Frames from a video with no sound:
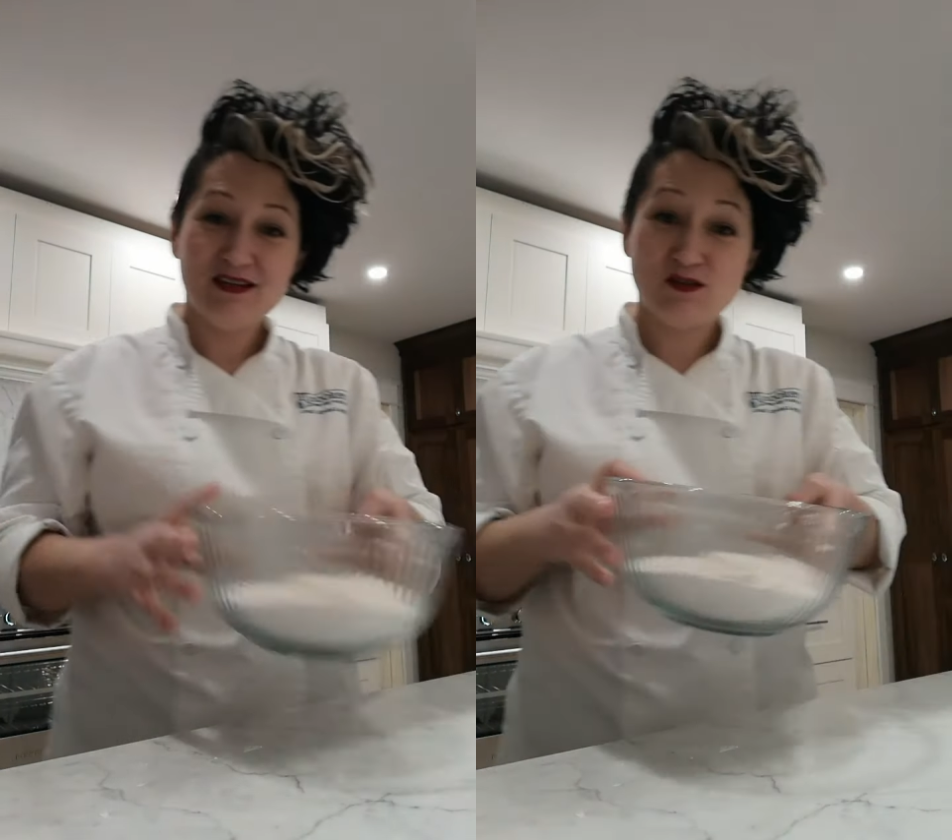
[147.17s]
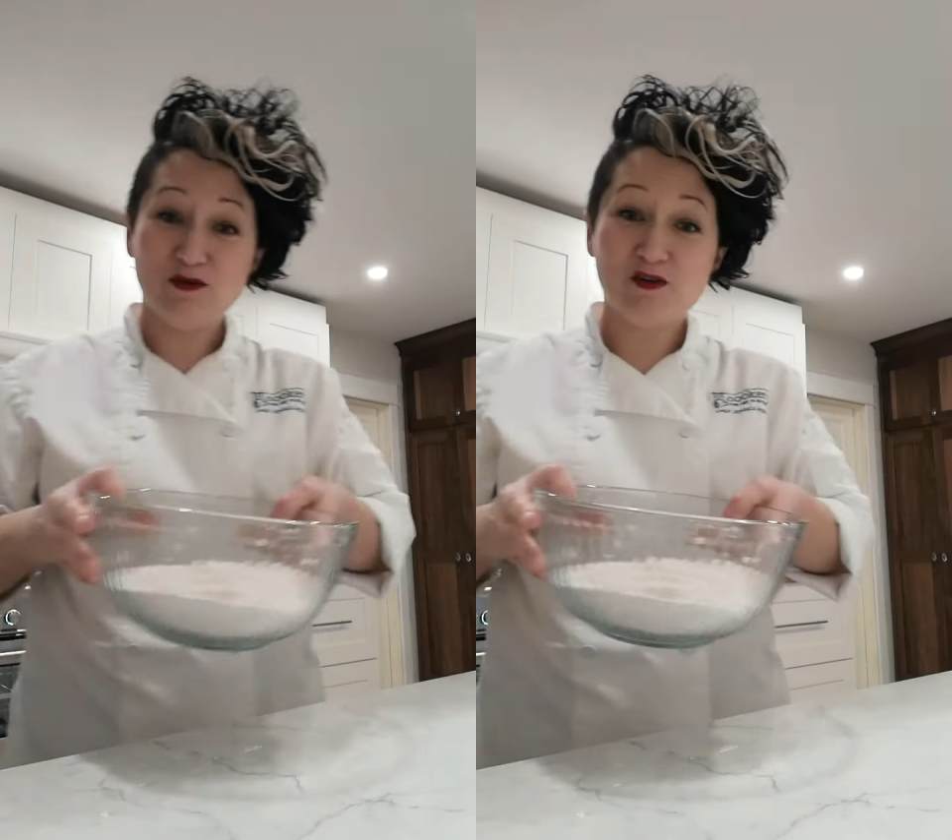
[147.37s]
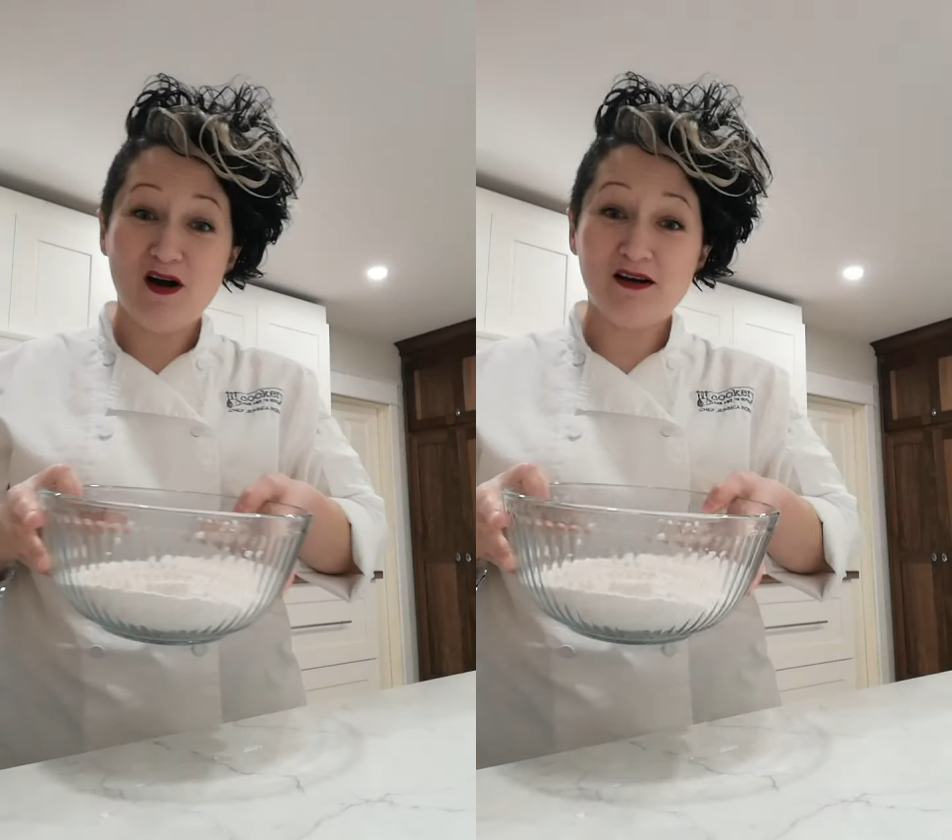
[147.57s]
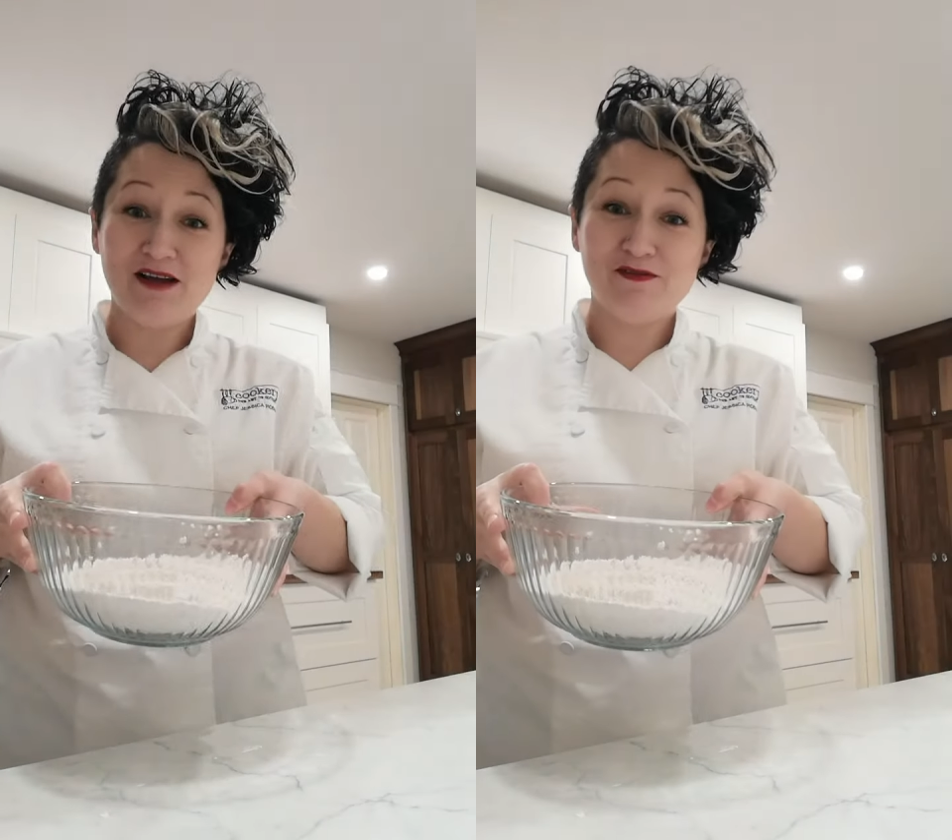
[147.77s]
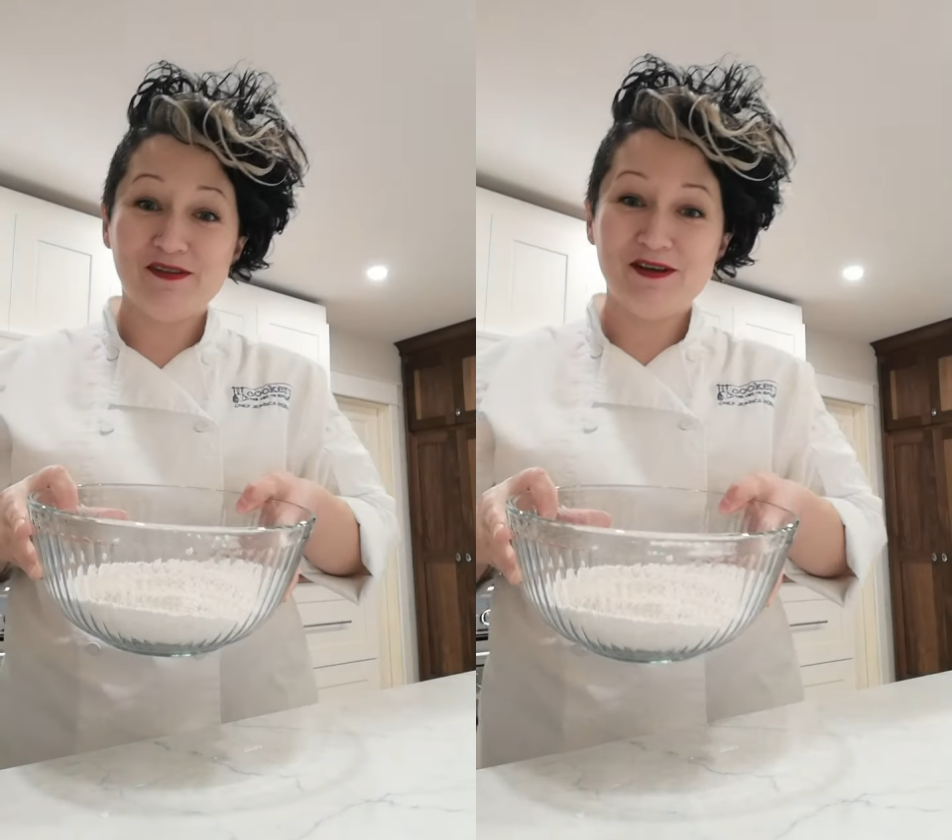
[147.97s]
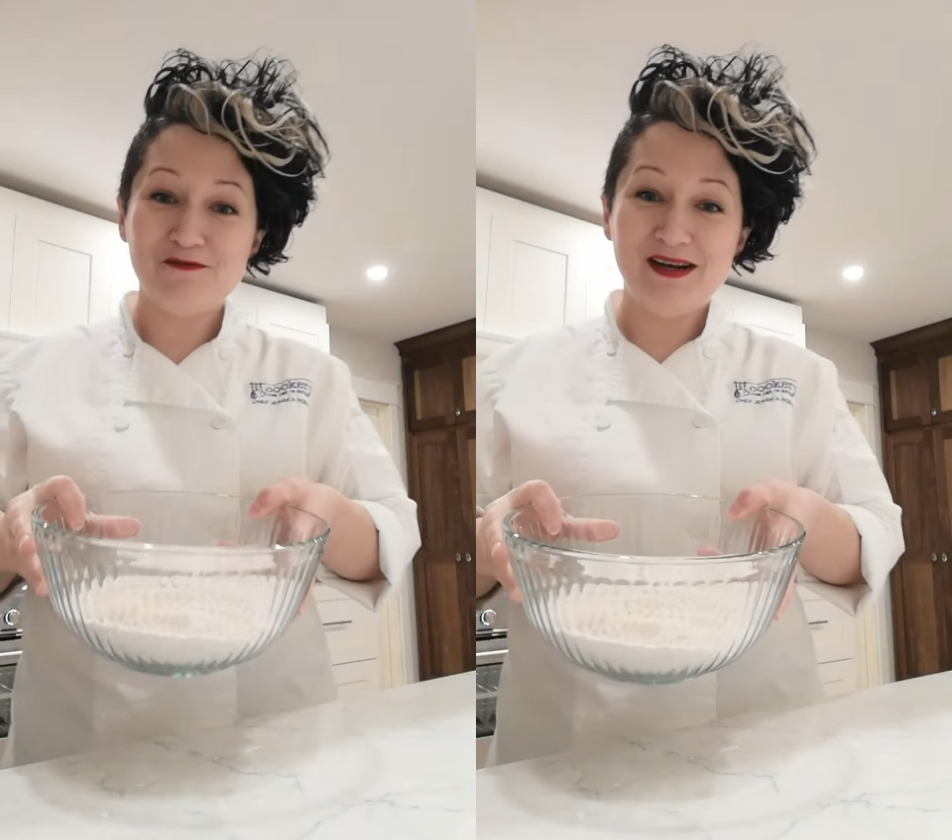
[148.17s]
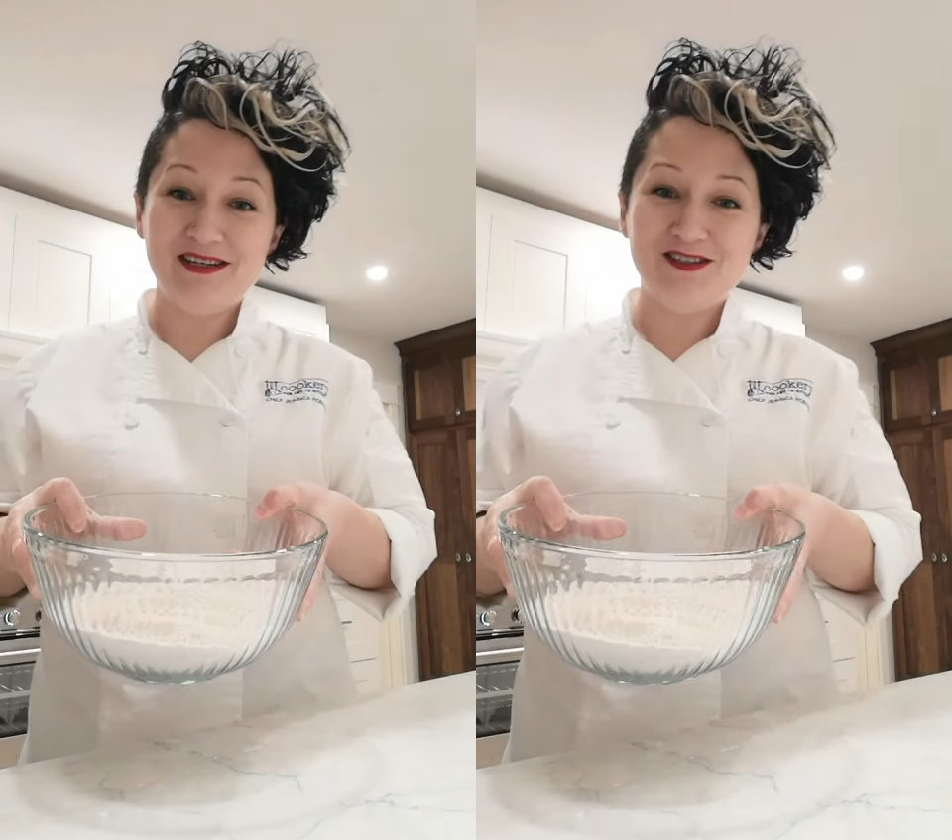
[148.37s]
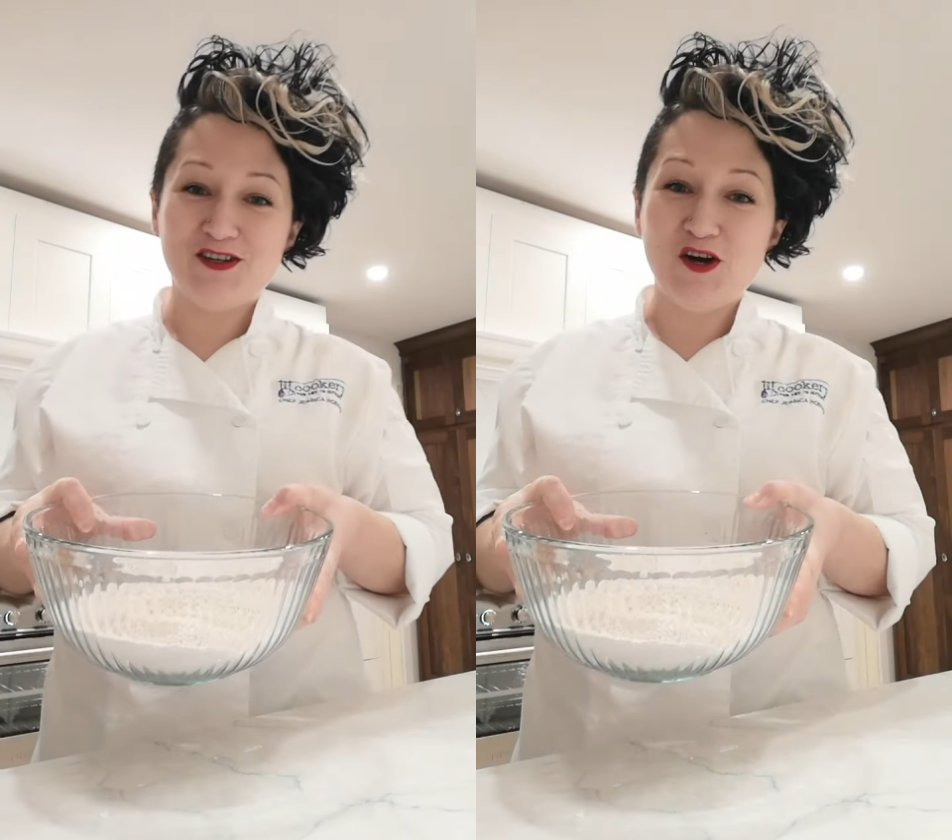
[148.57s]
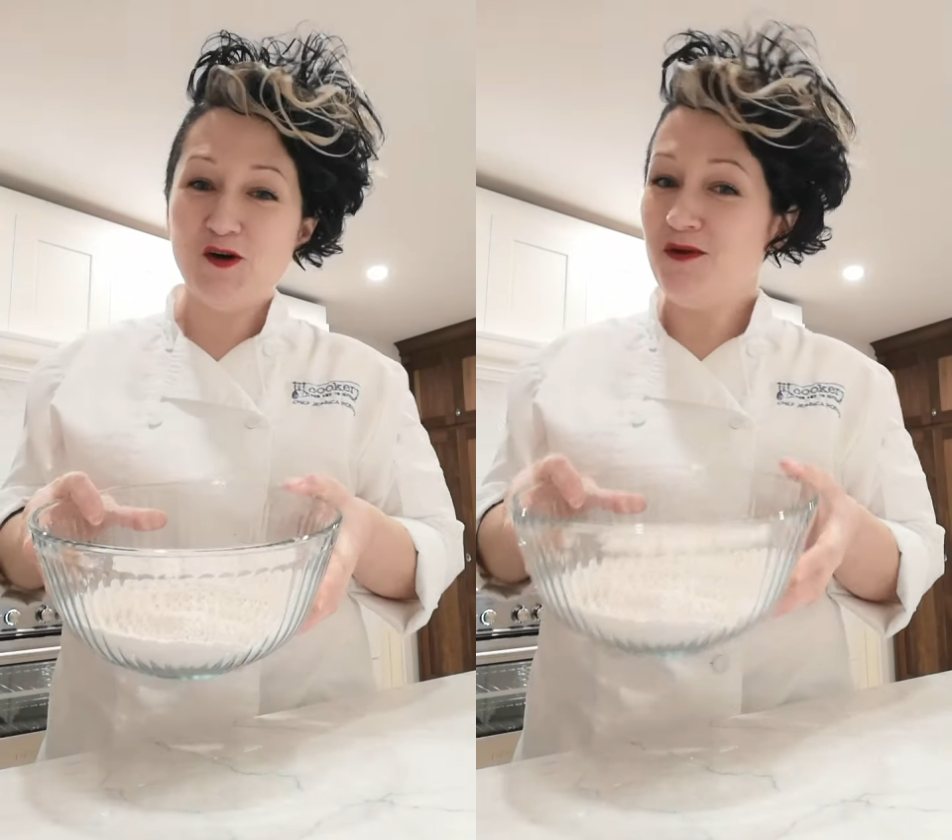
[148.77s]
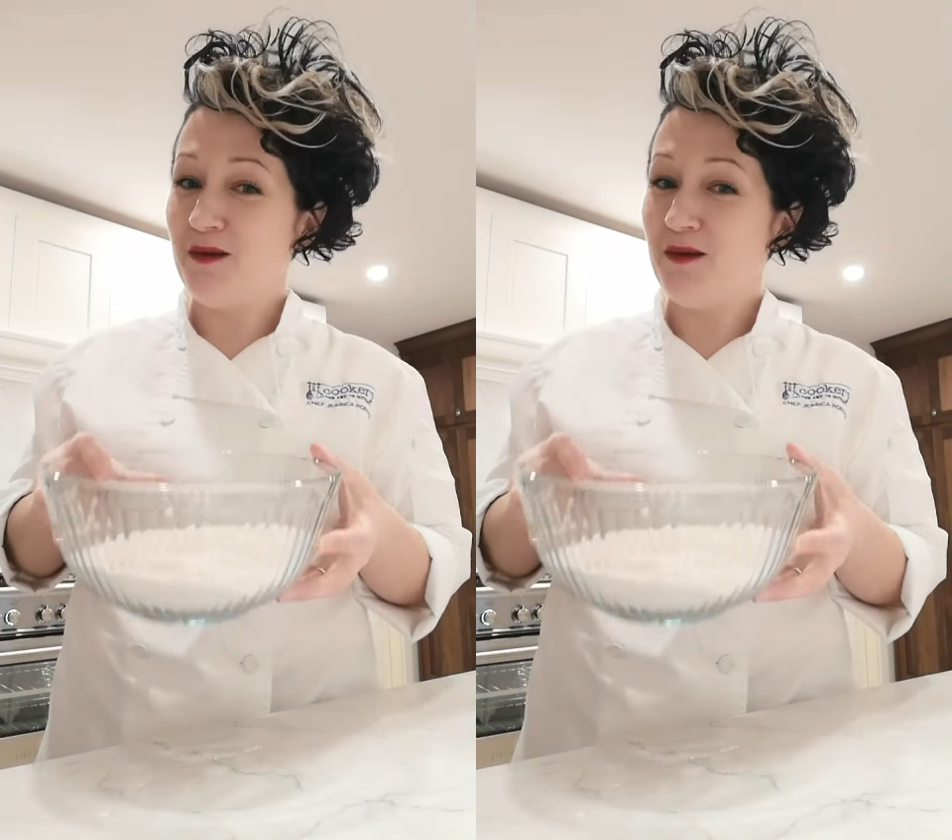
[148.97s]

So we've got everything ready to go.